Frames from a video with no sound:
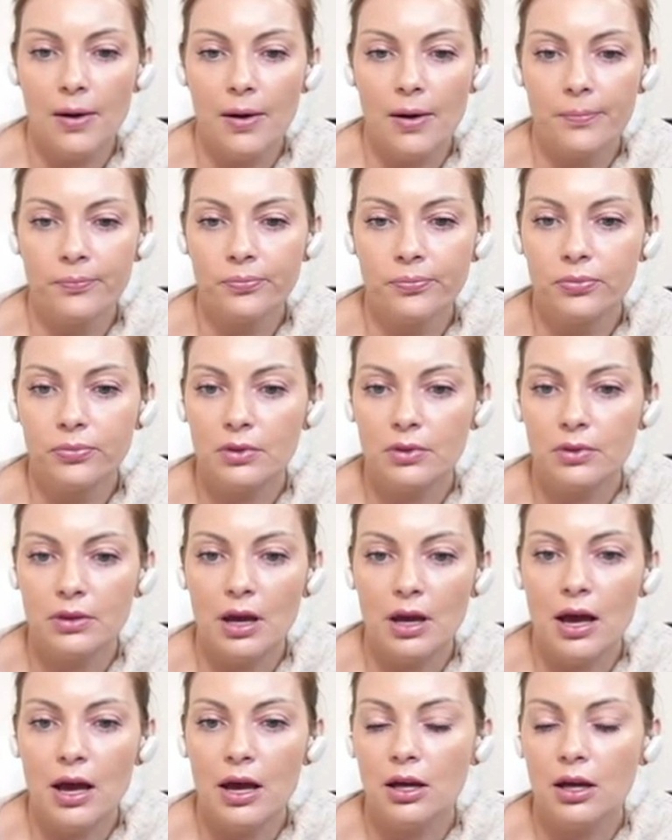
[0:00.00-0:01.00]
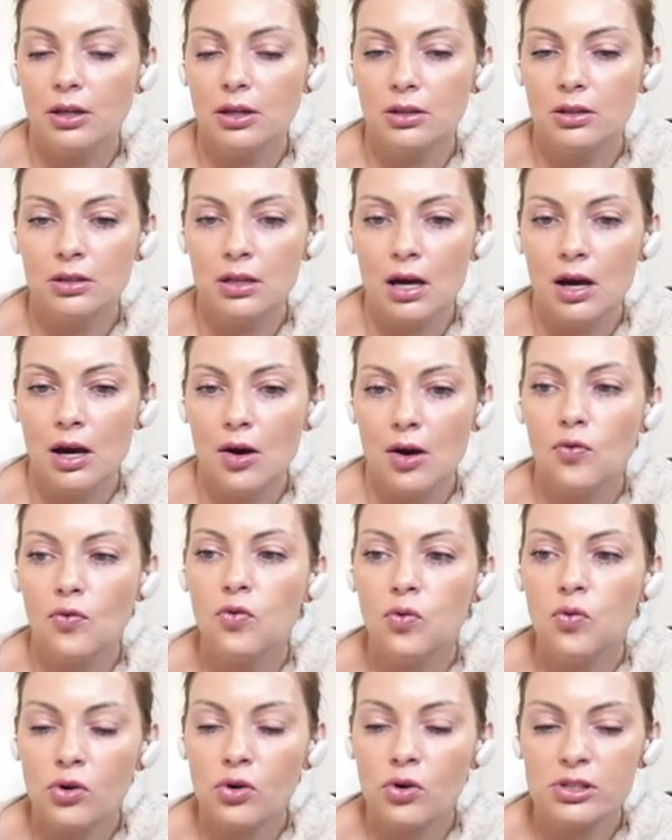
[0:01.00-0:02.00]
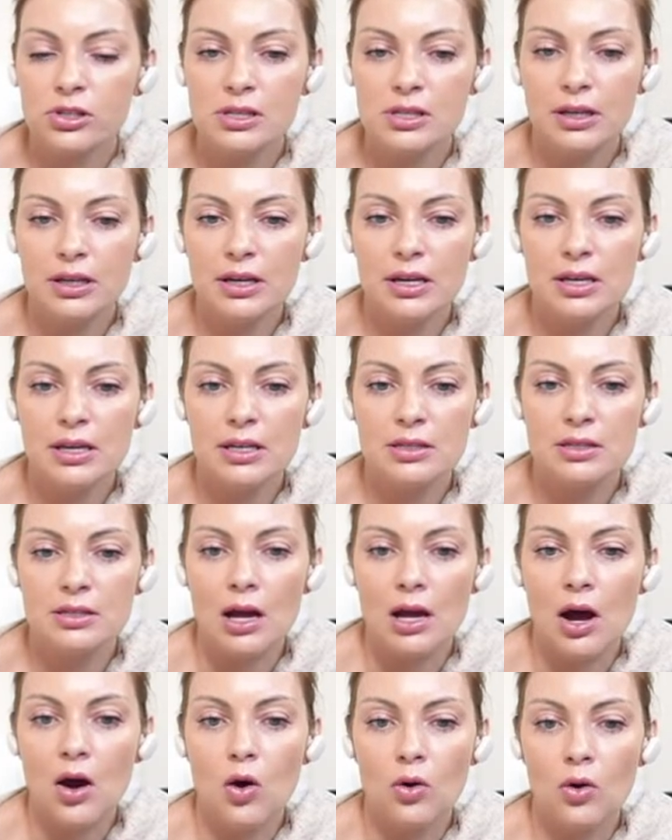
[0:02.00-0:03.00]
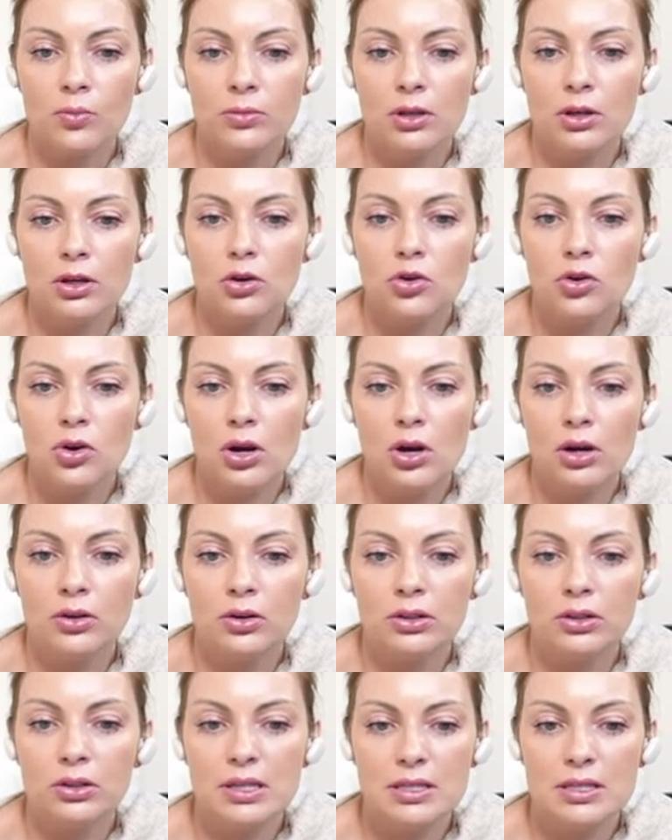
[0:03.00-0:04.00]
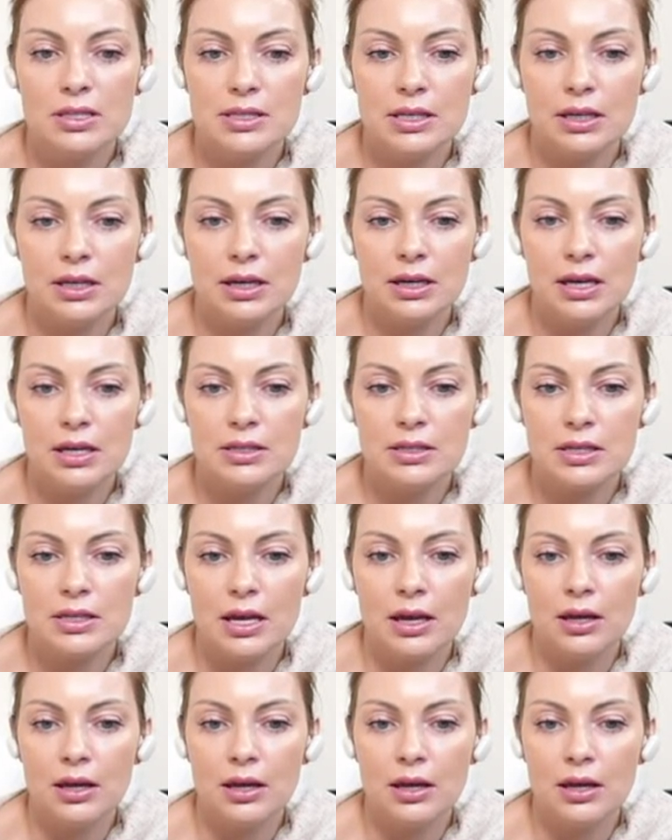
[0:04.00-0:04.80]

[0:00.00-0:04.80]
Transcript: um, the uh, 4 series, the Omni QLED series,